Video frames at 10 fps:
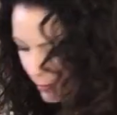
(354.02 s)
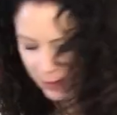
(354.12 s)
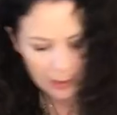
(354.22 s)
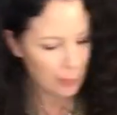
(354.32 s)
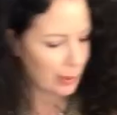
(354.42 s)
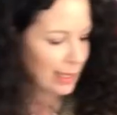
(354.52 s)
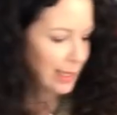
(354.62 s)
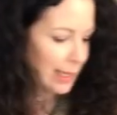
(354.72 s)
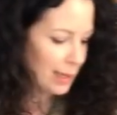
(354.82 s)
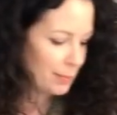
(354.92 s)
to
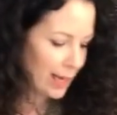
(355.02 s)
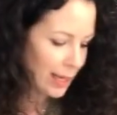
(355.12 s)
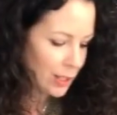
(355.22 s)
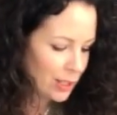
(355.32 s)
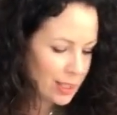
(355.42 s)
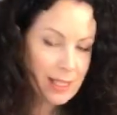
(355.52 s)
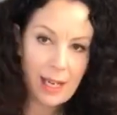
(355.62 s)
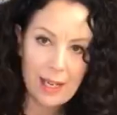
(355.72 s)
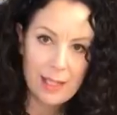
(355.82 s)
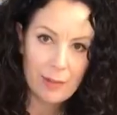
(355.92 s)
completely match the
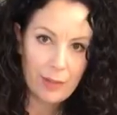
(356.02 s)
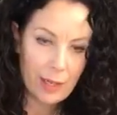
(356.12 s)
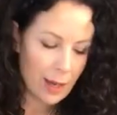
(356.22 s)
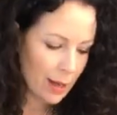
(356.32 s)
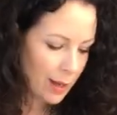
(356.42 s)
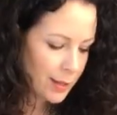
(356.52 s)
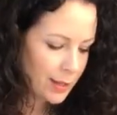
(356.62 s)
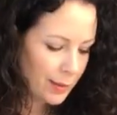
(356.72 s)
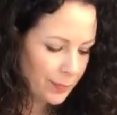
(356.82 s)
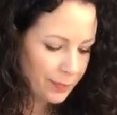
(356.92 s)
size of the card.
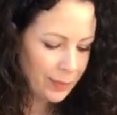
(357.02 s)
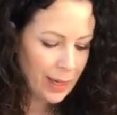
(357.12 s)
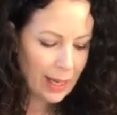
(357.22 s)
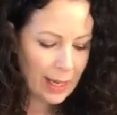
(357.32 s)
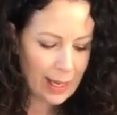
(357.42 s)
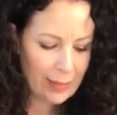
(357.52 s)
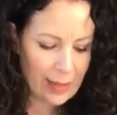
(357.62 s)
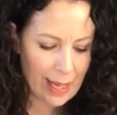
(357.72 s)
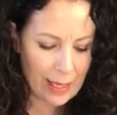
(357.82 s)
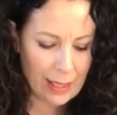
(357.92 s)
And
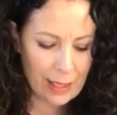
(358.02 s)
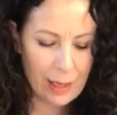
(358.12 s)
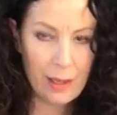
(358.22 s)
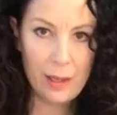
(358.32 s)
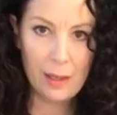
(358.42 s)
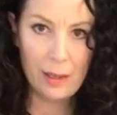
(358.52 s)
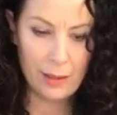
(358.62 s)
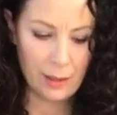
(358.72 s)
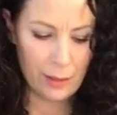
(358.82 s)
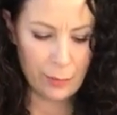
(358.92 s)
then
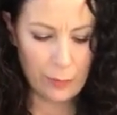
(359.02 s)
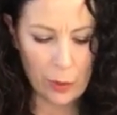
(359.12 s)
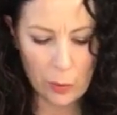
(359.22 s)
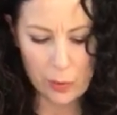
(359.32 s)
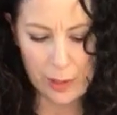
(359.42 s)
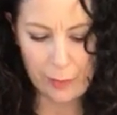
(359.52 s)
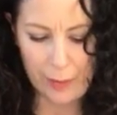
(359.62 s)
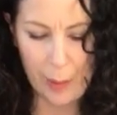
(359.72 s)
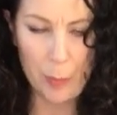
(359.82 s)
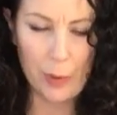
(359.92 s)
fold the
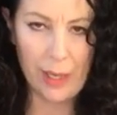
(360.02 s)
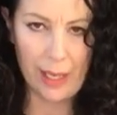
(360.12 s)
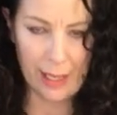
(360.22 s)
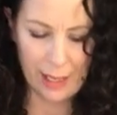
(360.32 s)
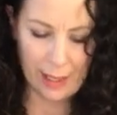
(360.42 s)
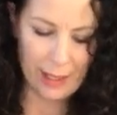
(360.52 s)
fabric